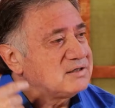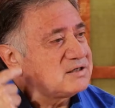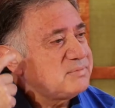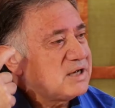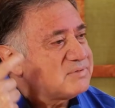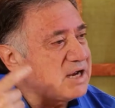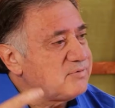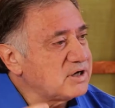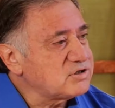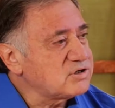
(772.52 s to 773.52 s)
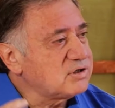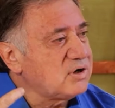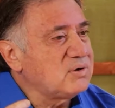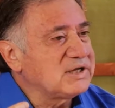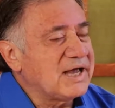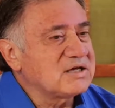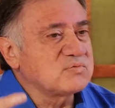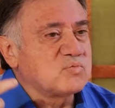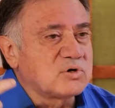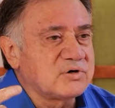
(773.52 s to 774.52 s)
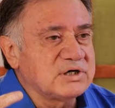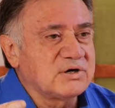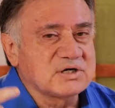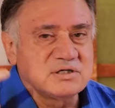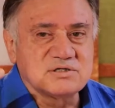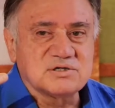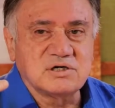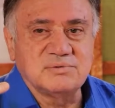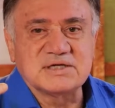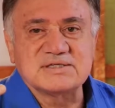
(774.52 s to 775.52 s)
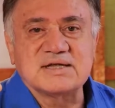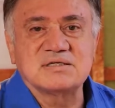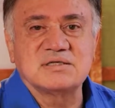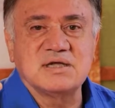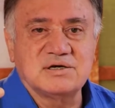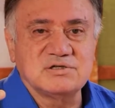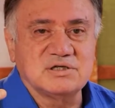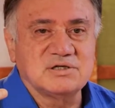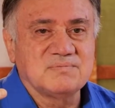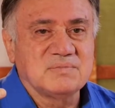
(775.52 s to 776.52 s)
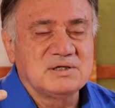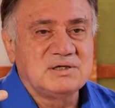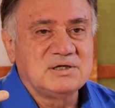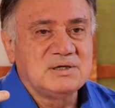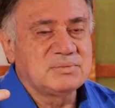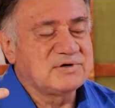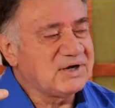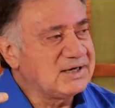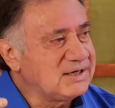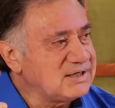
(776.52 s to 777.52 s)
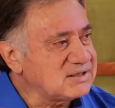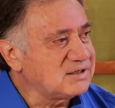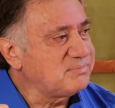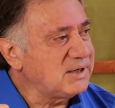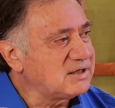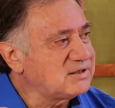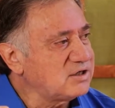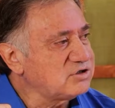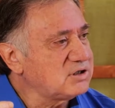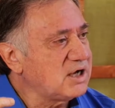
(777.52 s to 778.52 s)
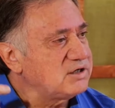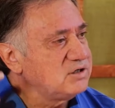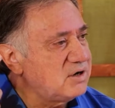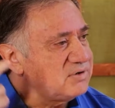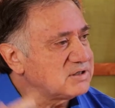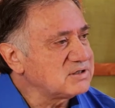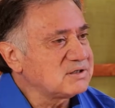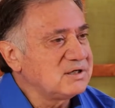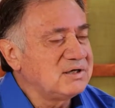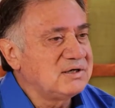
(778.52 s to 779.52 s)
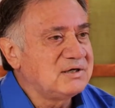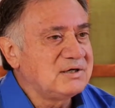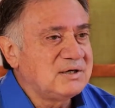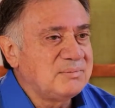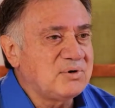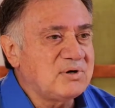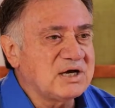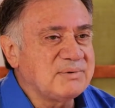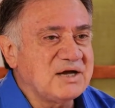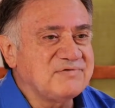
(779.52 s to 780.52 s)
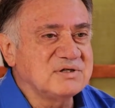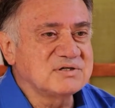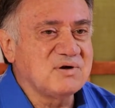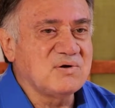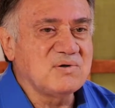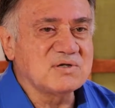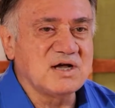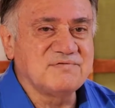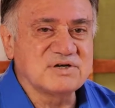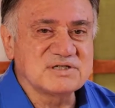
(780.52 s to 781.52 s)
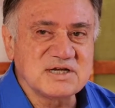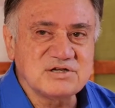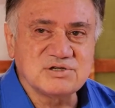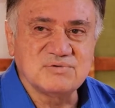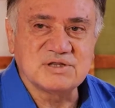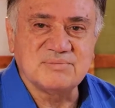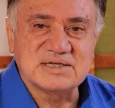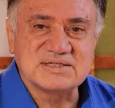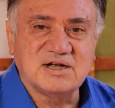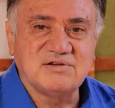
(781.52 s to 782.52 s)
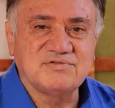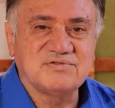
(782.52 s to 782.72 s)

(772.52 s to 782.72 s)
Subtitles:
sometimes I register it only as worry or concern because that's the energy. But if I listen and pay attention, I notice, boy, I'm having this whole conversation with myself.